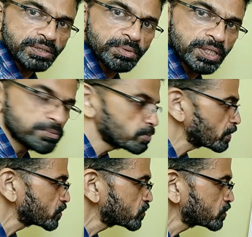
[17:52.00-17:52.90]
sign becomes
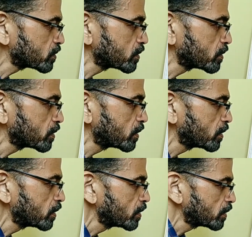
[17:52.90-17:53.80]
plus
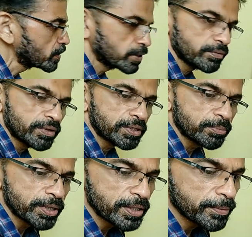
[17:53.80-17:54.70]
divided
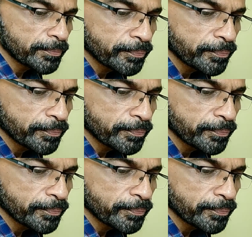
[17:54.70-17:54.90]
by